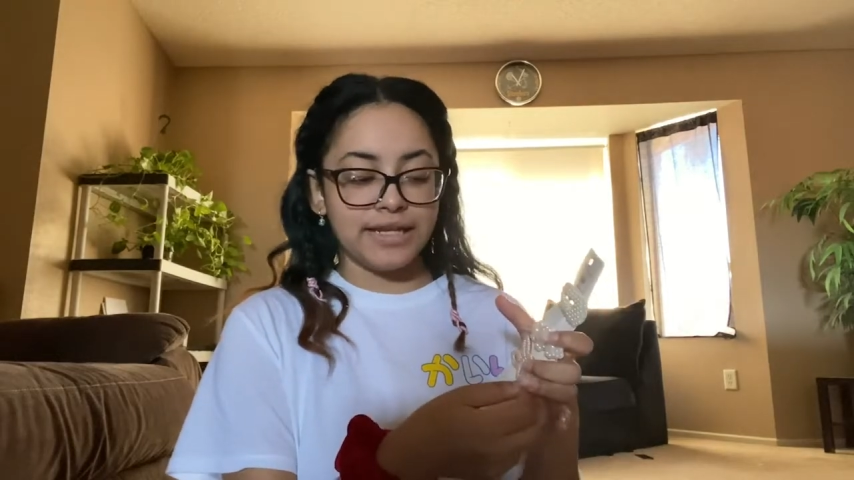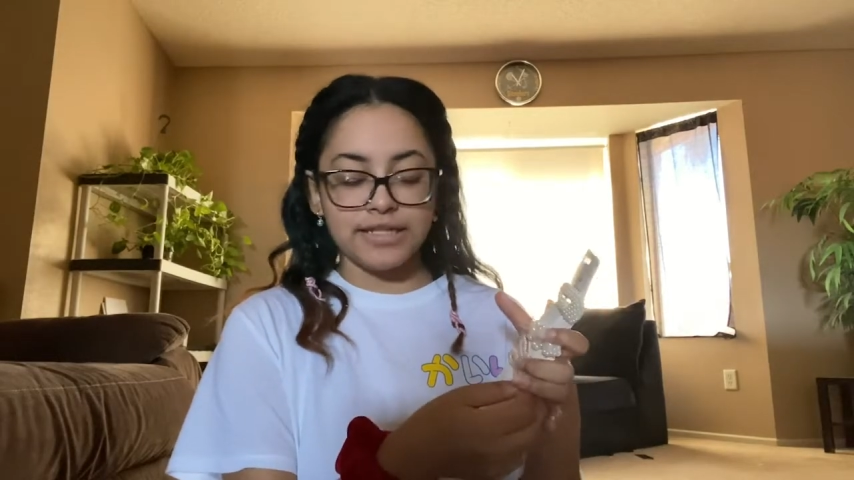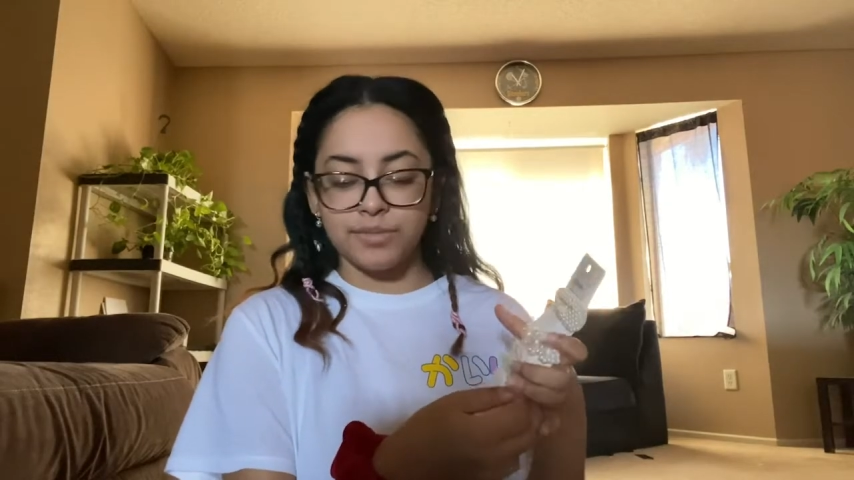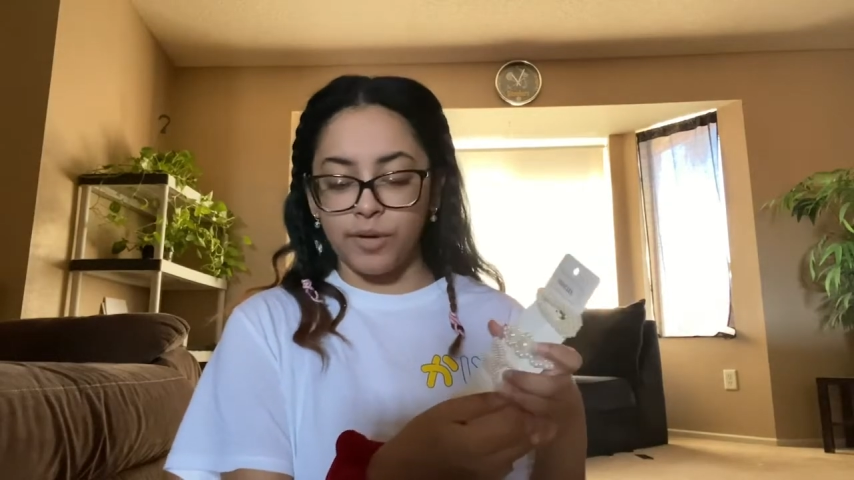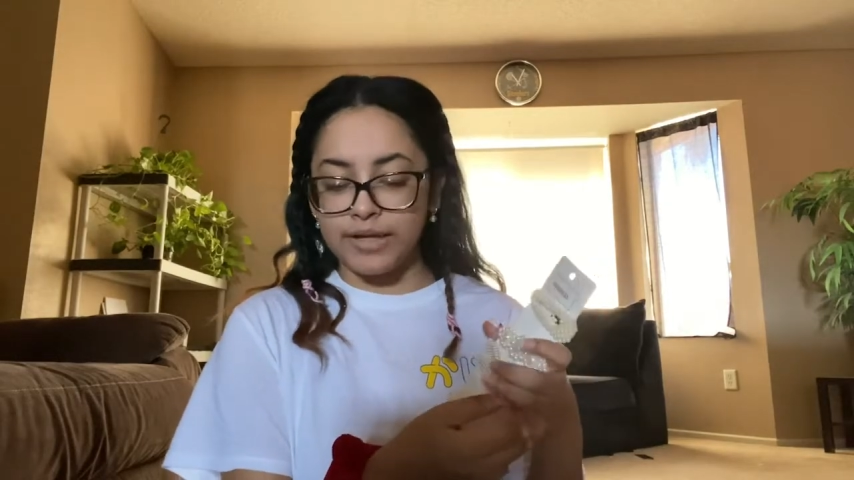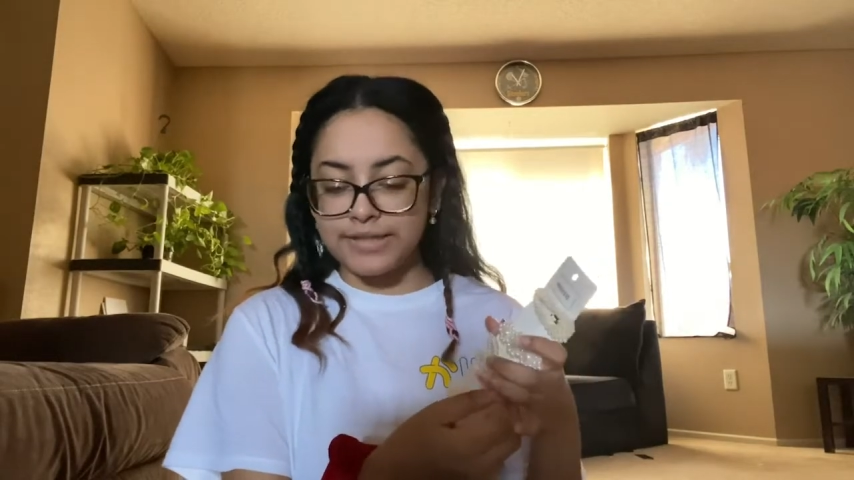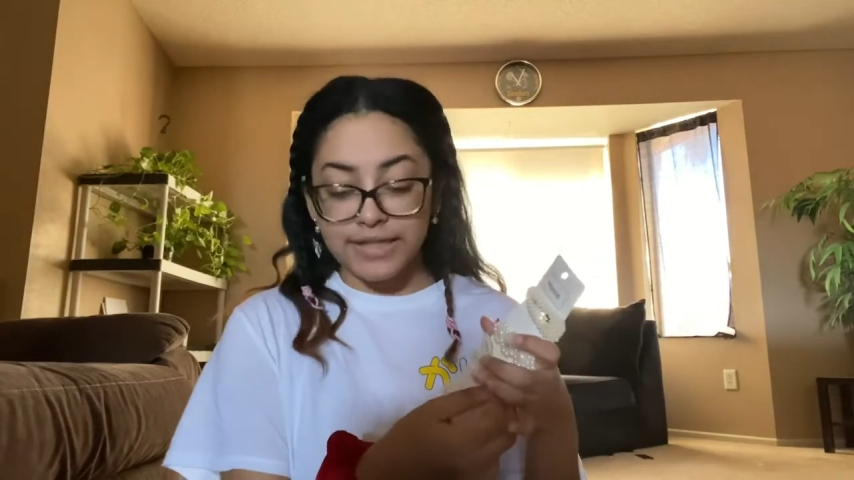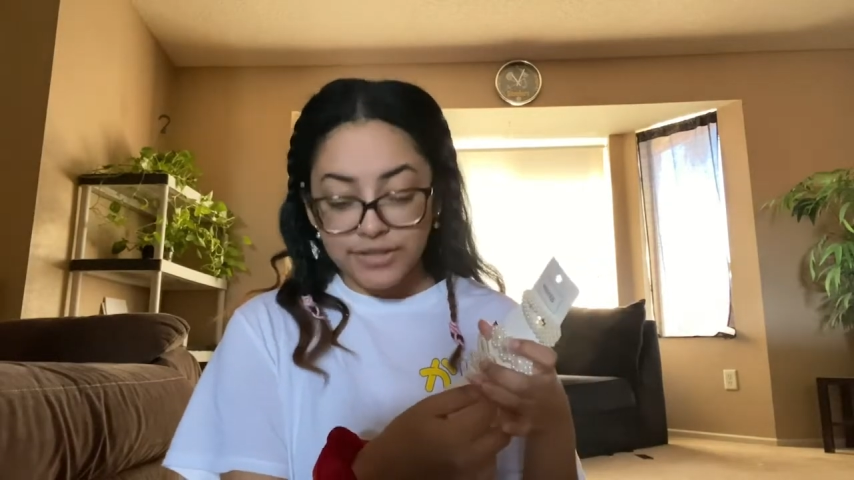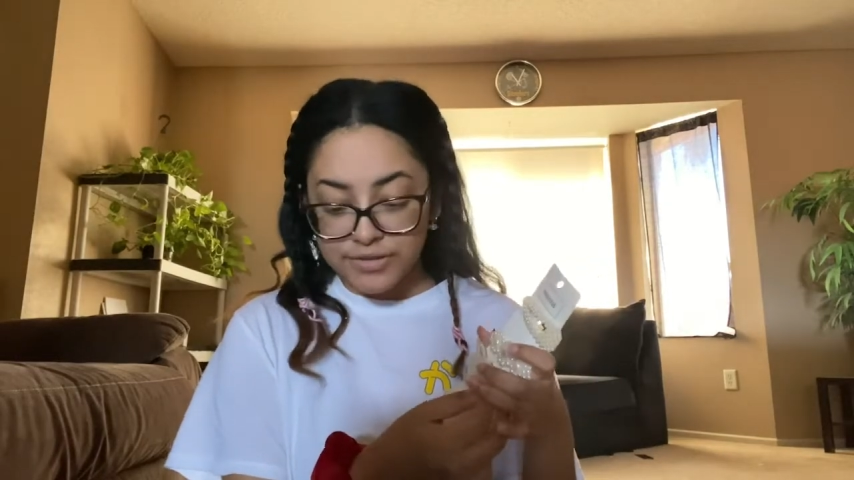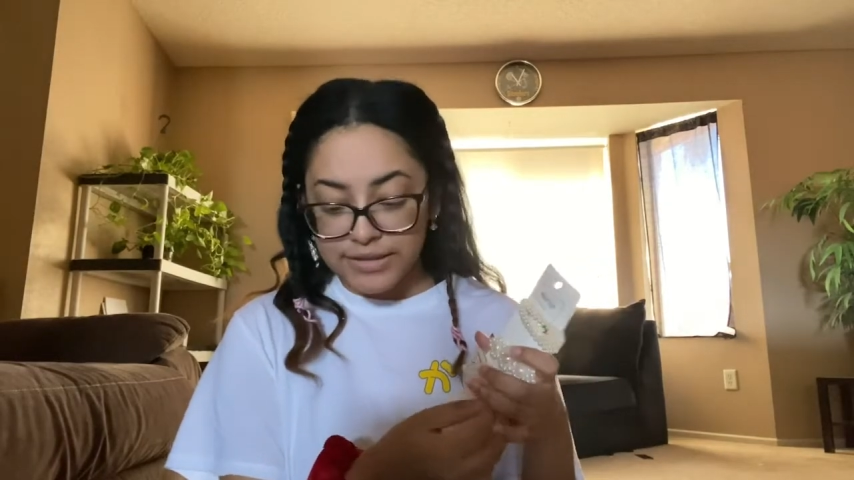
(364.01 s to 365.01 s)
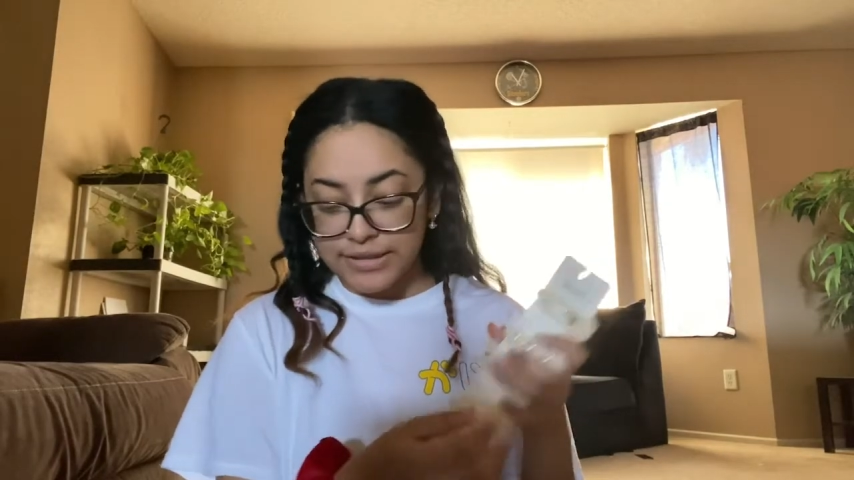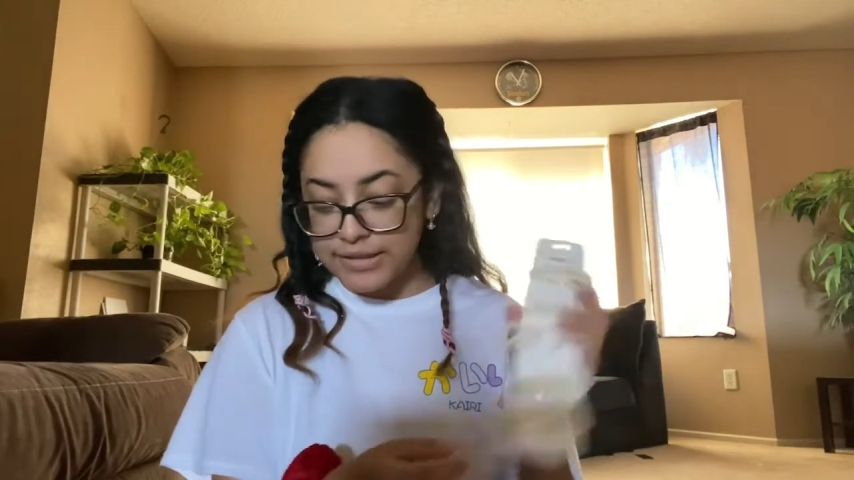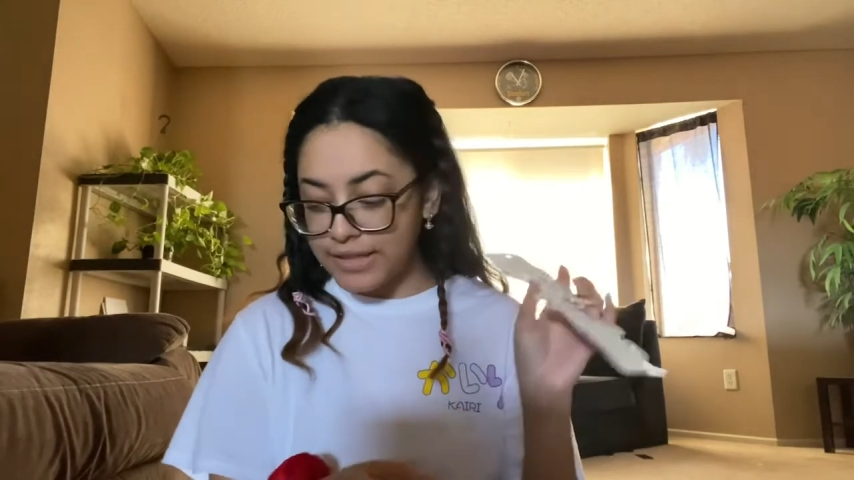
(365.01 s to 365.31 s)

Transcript: into more accessories,